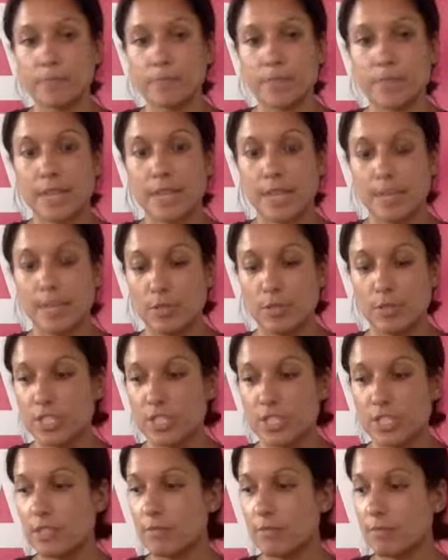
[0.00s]
able
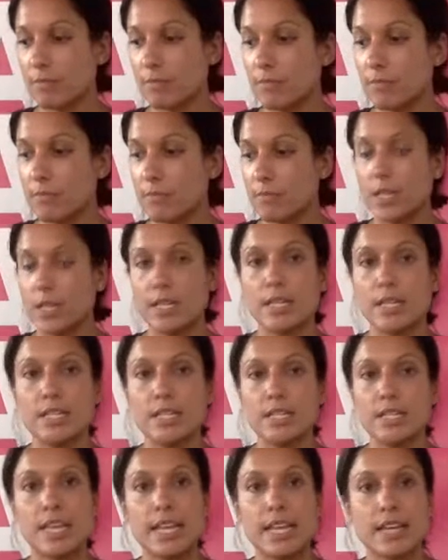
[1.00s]
to
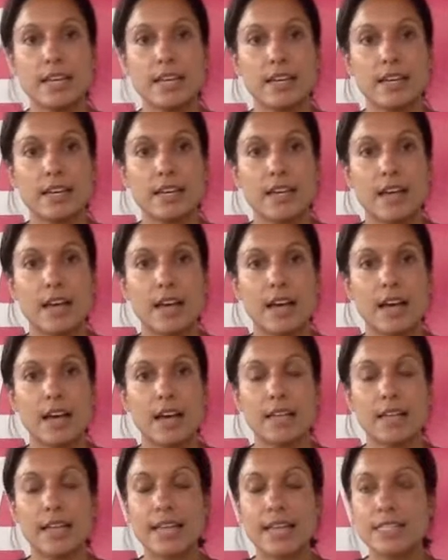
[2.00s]
take
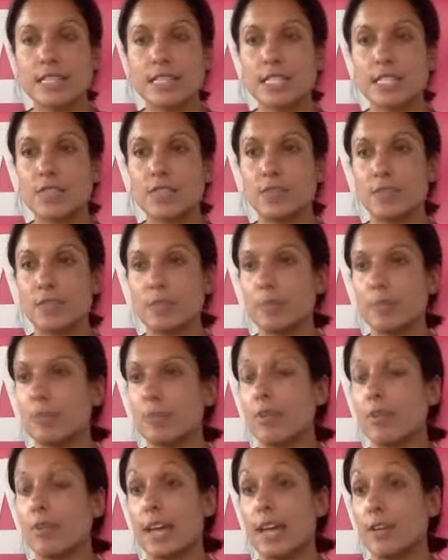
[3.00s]
classes from
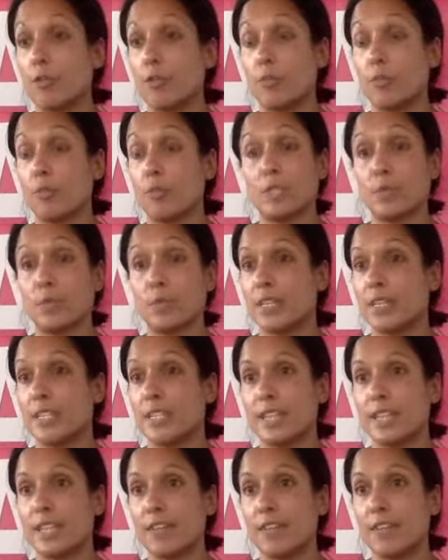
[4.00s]
people I normally wouldn't
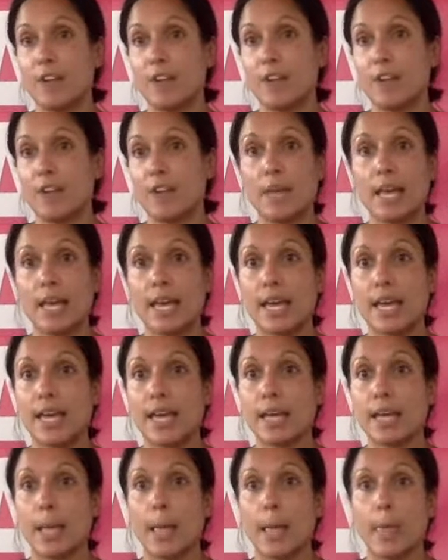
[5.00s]
take from,
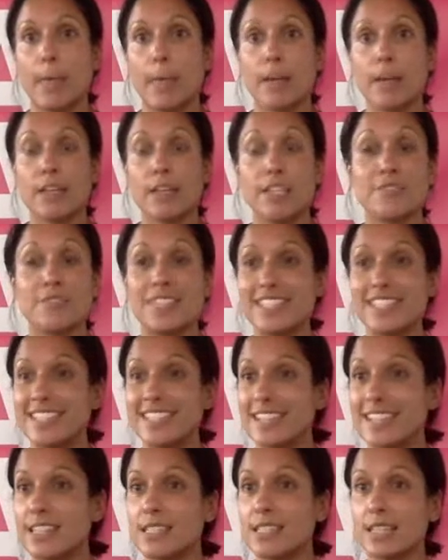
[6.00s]
and because of
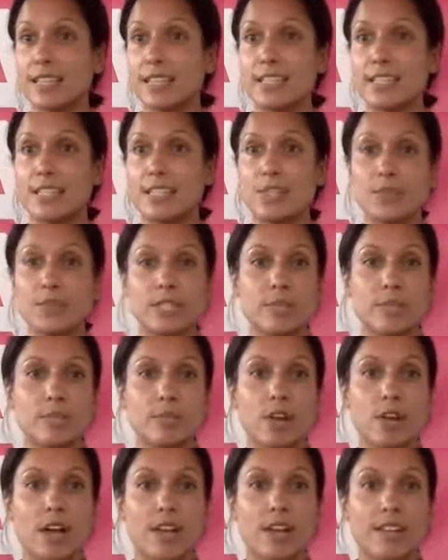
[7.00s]
distance, and this has really
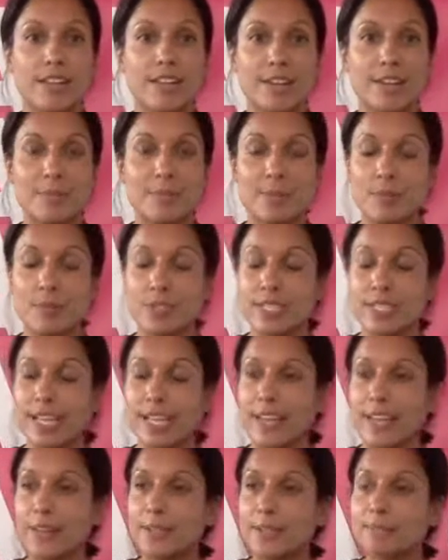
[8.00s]
brought a lot of people
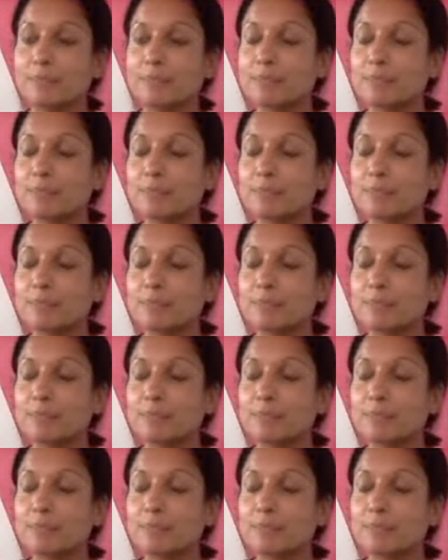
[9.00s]
together.